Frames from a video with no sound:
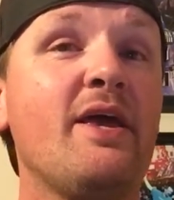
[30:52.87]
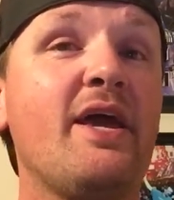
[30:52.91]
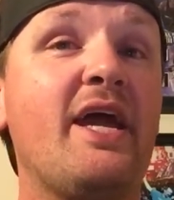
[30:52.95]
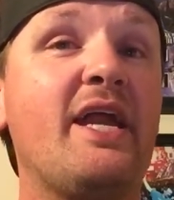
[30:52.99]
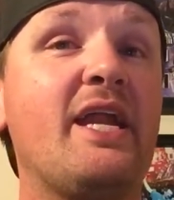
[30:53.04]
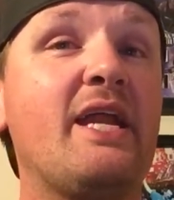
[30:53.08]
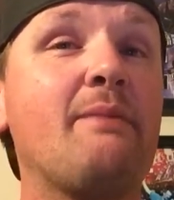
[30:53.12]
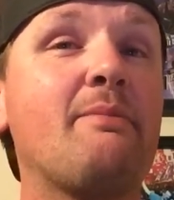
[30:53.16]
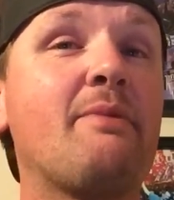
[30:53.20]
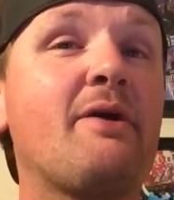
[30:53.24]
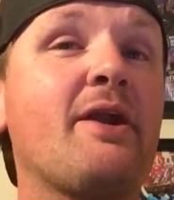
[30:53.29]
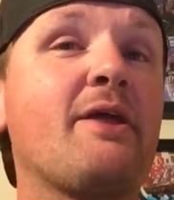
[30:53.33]

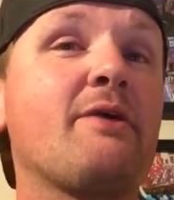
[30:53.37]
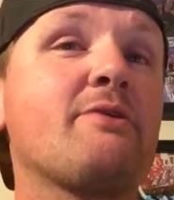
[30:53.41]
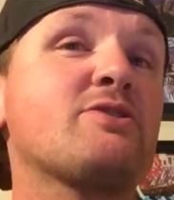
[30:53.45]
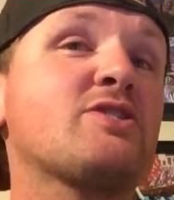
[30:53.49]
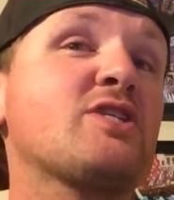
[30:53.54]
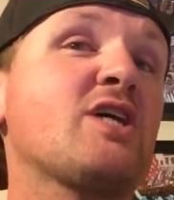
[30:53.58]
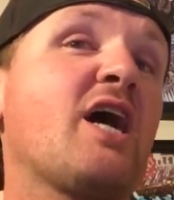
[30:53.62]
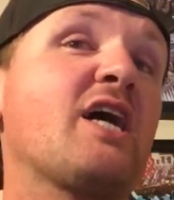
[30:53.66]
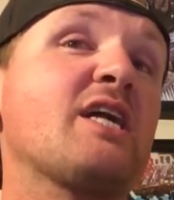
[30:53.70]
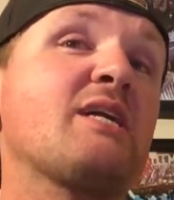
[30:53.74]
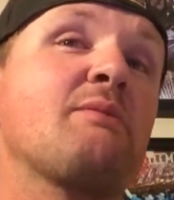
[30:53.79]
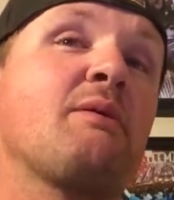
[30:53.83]
Anybody who's
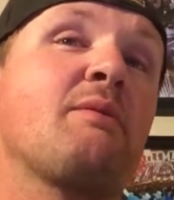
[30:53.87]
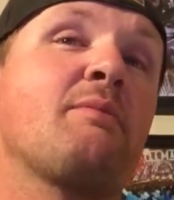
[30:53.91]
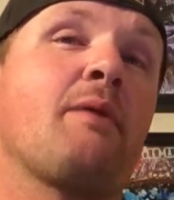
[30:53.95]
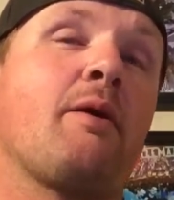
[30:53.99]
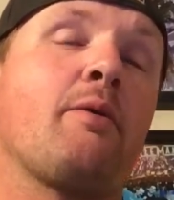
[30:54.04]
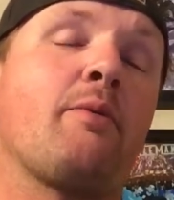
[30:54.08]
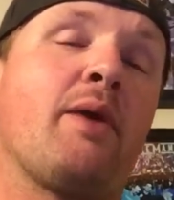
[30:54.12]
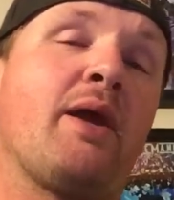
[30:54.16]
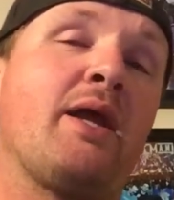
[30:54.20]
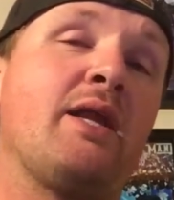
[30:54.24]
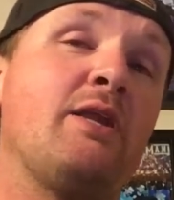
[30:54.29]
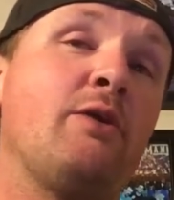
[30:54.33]
talked to me
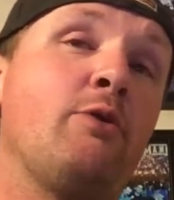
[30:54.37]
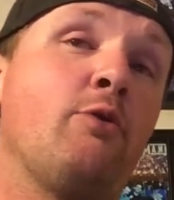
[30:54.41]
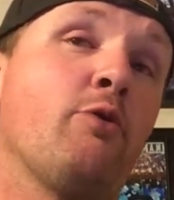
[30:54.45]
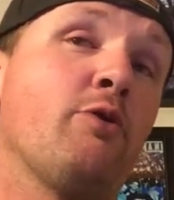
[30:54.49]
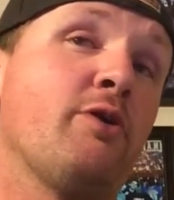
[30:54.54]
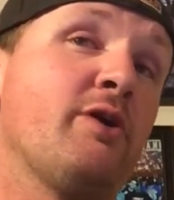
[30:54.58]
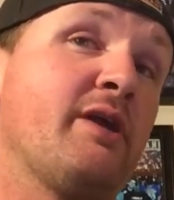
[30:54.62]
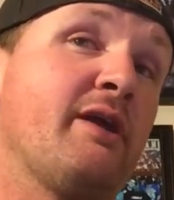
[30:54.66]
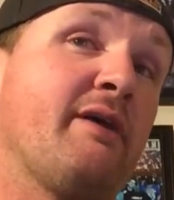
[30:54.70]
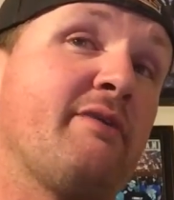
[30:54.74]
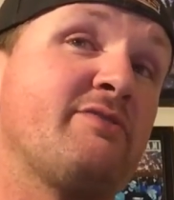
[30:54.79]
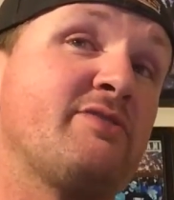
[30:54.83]
about Randy
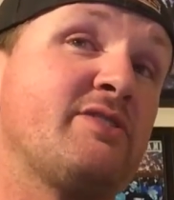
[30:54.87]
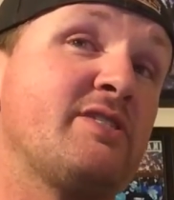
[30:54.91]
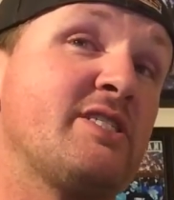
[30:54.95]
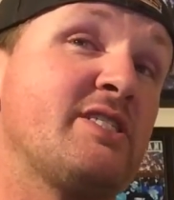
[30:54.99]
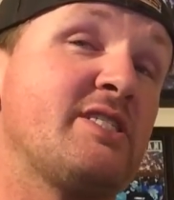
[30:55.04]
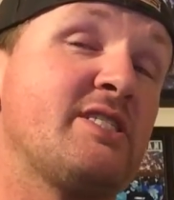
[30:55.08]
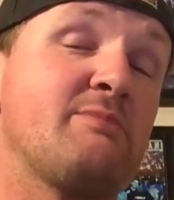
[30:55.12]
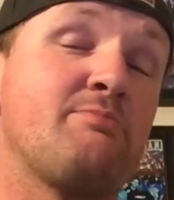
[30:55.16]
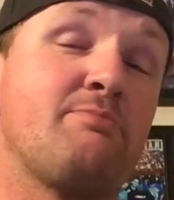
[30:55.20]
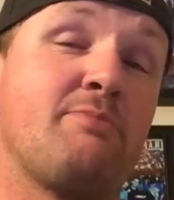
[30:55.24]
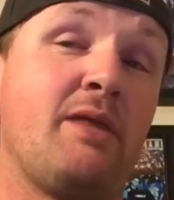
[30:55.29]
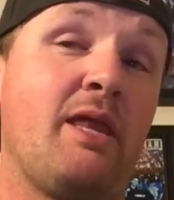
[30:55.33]
Orton, I've
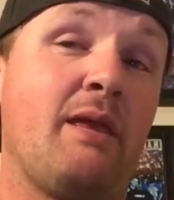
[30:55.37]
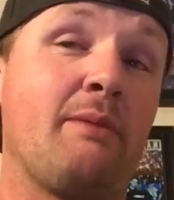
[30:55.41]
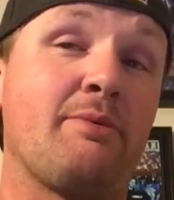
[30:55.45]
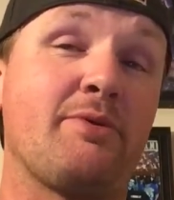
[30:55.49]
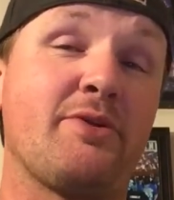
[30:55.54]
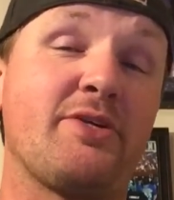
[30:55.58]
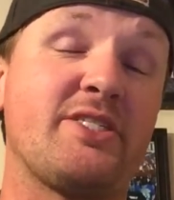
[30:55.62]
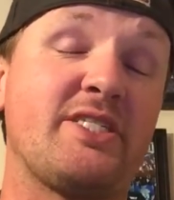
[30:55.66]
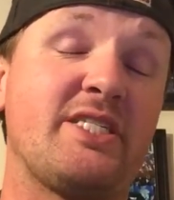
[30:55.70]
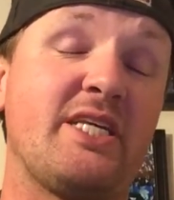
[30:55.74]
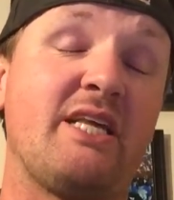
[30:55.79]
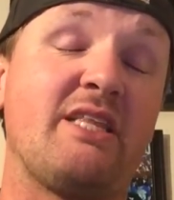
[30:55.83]
just been
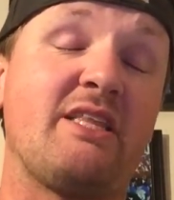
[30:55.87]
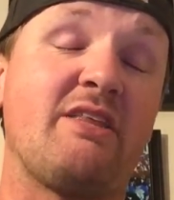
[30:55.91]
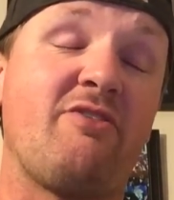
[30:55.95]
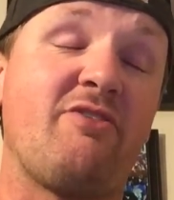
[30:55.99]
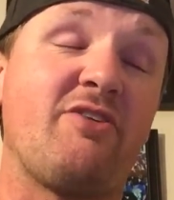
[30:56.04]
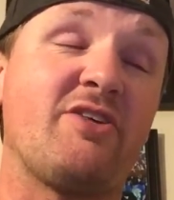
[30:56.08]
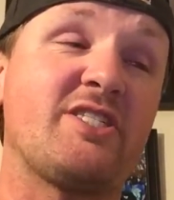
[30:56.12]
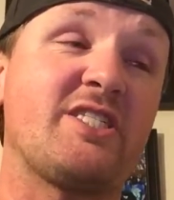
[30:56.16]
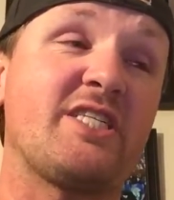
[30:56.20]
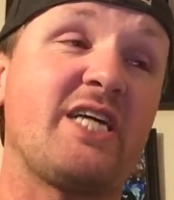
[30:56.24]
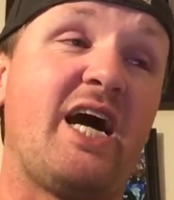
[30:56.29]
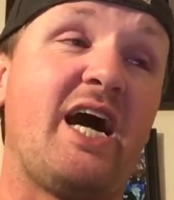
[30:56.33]
able to say that
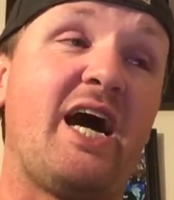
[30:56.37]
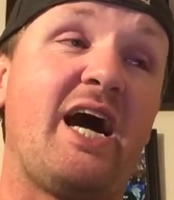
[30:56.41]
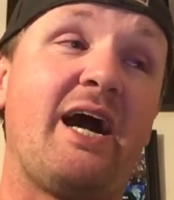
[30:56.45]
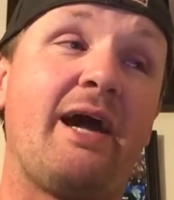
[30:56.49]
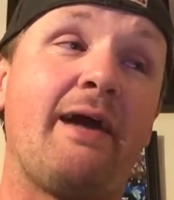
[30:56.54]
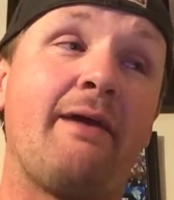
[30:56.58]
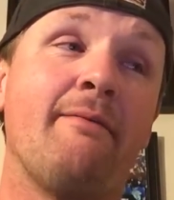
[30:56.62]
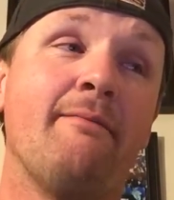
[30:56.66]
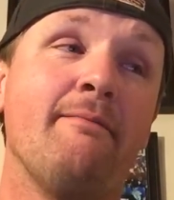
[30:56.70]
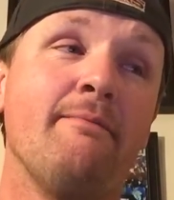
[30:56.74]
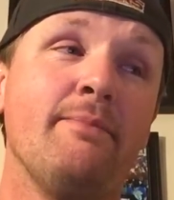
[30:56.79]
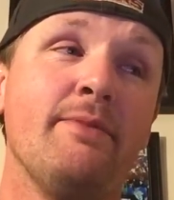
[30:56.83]
this
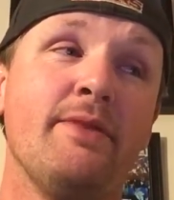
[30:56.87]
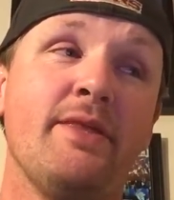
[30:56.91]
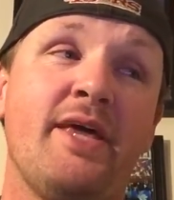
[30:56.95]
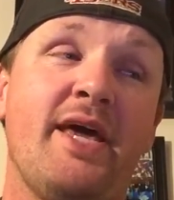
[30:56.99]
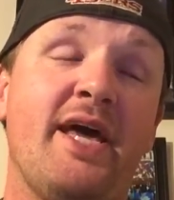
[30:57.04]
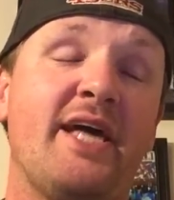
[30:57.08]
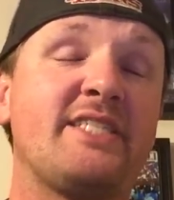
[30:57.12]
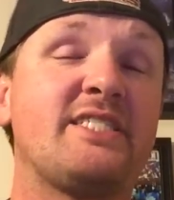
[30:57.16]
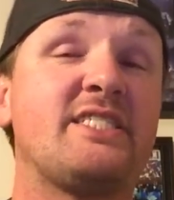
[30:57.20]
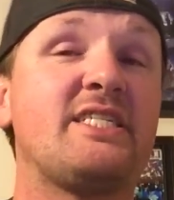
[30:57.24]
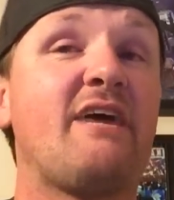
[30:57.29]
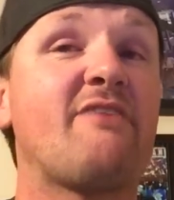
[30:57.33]
guy
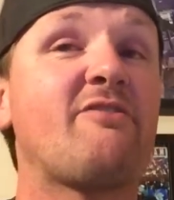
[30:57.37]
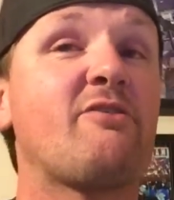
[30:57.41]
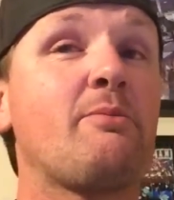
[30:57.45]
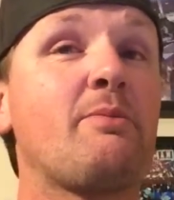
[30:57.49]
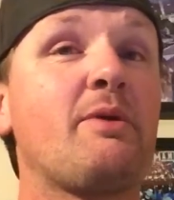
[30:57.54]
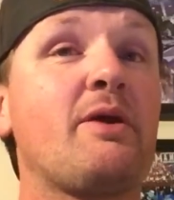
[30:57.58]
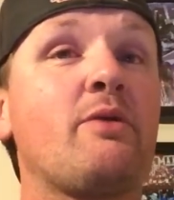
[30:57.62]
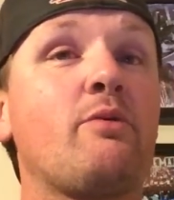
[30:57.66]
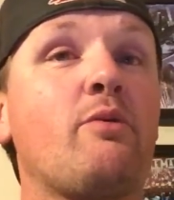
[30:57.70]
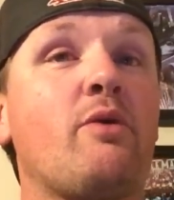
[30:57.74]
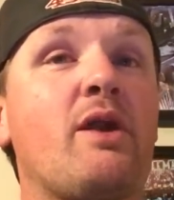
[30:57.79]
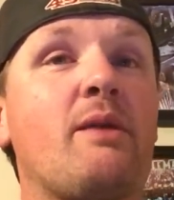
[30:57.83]
has never
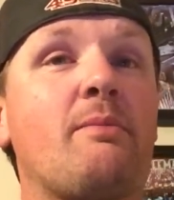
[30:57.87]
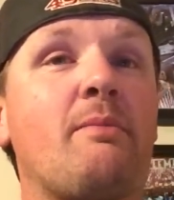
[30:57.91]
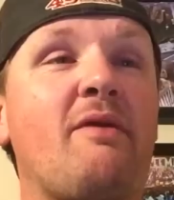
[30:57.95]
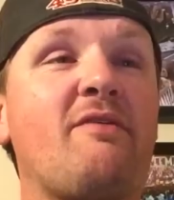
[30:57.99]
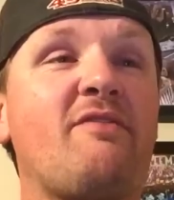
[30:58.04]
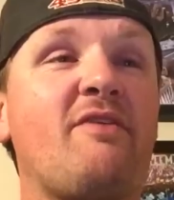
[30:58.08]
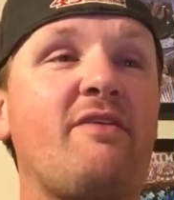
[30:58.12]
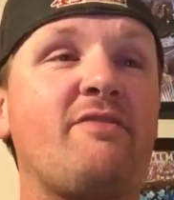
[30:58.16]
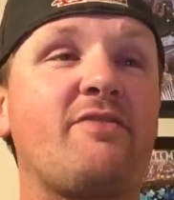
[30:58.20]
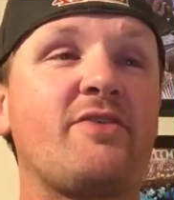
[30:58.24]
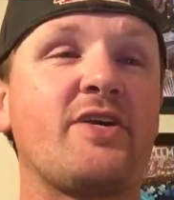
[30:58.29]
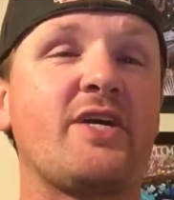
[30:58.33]
been one of my
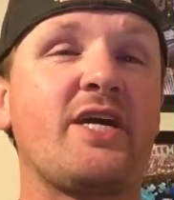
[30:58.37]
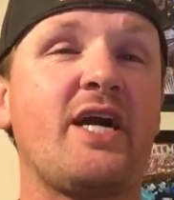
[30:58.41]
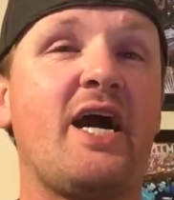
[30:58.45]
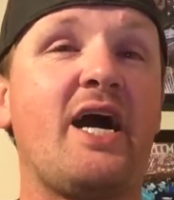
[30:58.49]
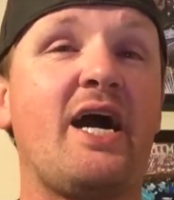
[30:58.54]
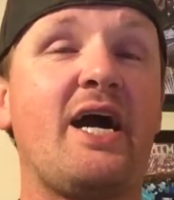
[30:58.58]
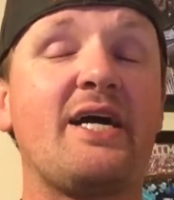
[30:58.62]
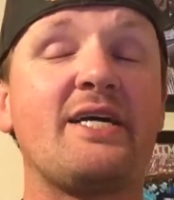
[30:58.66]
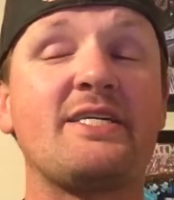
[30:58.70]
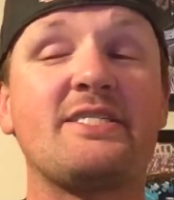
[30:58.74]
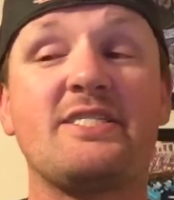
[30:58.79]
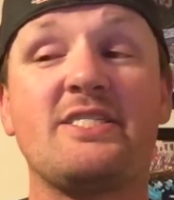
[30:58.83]
favorite
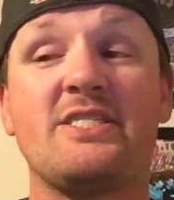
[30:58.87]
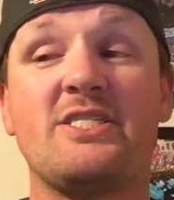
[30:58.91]
guys.